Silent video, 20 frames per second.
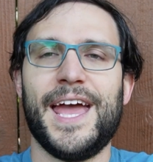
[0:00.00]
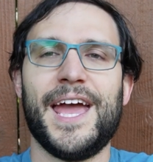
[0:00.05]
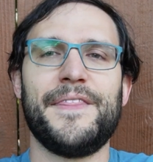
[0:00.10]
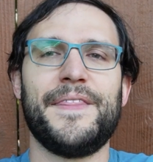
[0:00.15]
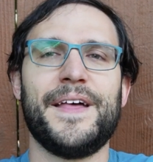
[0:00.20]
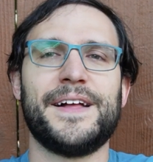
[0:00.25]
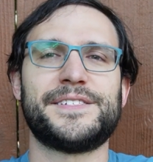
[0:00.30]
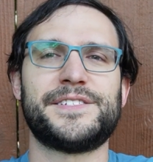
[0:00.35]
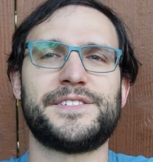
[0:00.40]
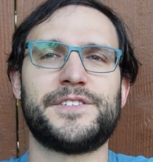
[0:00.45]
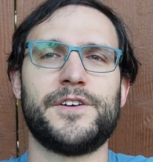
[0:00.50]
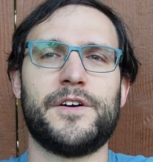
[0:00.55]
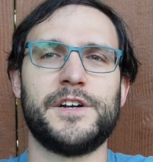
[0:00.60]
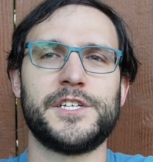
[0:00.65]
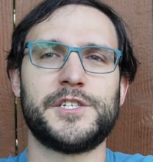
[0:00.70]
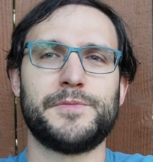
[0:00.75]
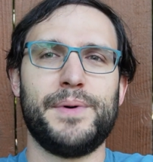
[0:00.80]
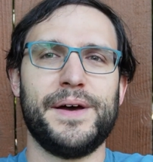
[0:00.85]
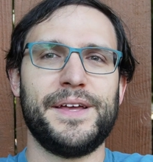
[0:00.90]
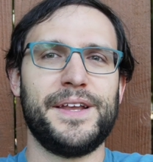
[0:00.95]
And that
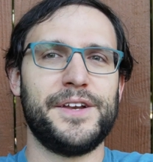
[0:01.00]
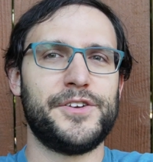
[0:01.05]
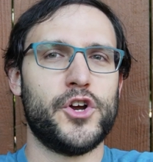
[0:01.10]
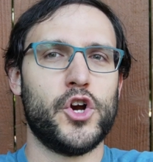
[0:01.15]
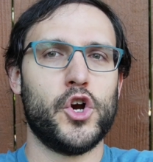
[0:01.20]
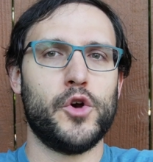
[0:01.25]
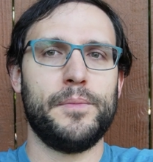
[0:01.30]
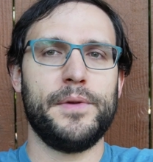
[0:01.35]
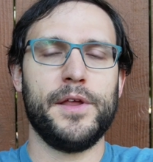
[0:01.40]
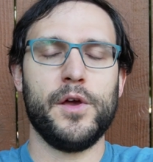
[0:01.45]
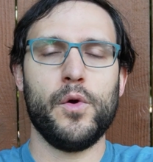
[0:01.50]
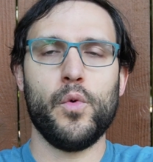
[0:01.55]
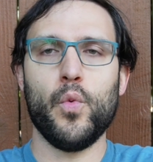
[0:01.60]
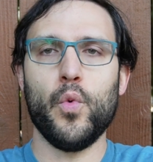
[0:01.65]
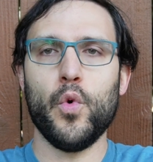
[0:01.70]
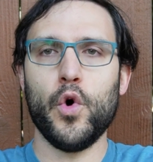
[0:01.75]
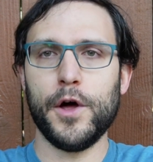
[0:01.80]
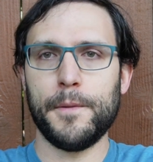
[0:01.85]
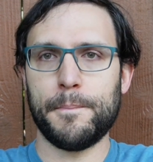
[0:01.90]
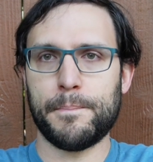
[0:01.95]
starts by determining
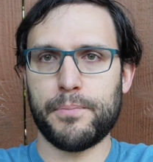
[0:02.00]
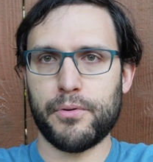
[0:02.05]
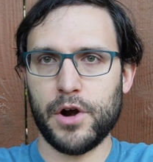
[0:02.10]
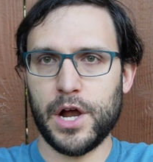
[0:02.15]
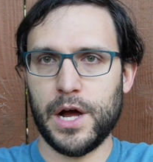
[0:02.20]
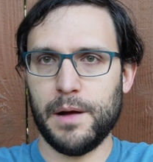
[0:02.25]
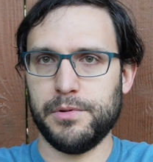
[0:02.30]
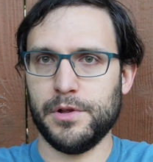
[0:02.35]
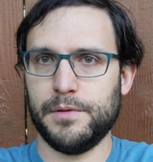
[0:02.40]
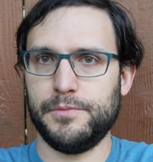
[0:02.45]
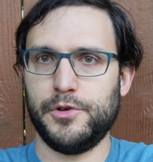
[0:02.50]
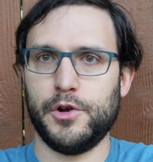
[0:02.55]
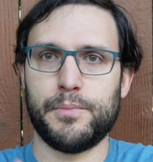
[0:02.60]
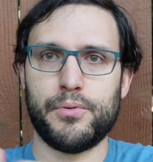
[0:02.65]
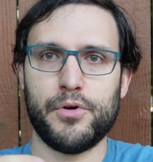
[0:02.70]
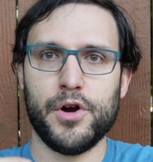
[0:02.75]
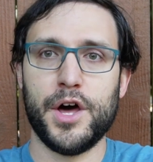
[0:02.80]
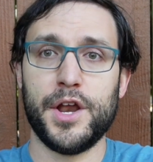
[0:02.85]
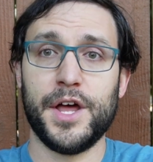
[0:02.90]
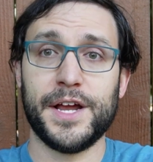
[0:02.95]
what problem your
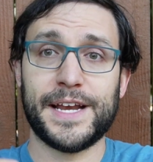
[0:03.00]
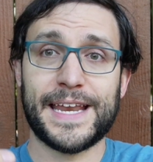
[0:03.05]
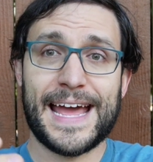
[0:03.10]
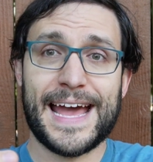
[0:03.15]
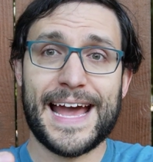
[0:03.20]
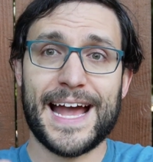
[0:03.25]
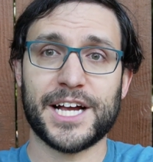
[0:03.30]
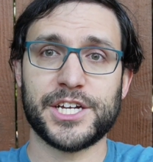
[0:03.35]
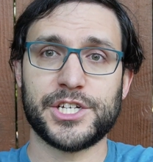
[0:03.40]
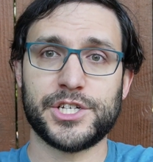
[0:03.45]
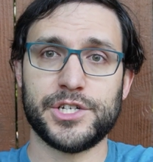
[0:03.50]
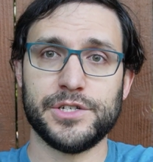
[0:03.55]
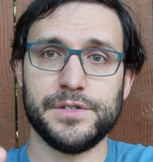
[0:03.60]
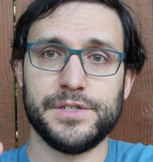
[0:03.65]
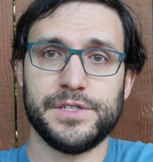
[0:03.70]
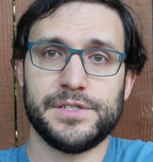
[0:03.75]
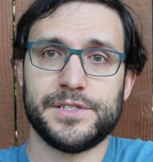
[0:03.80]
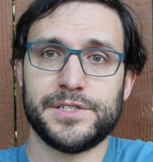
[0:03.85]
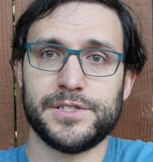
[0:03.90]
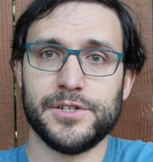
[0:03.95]
product
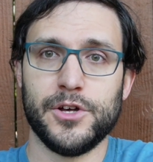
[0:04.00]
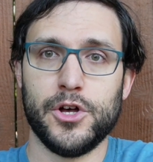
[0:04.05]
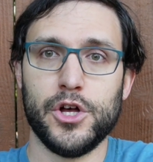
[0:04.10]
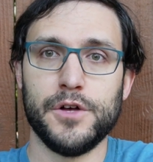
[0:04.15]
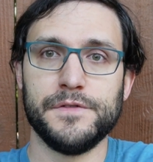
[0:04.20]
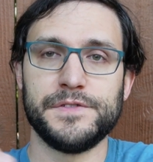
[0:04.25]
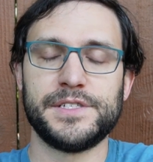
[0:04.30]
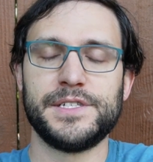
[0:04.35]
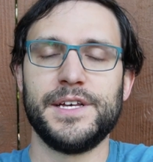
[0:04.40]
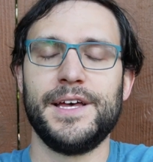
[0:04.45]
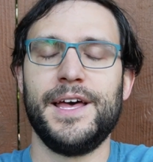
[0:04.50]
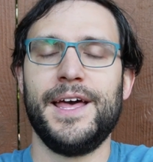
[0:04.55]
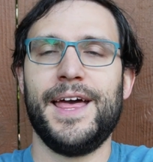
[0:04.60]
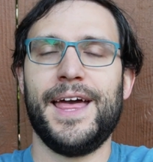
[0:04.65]
actually solves.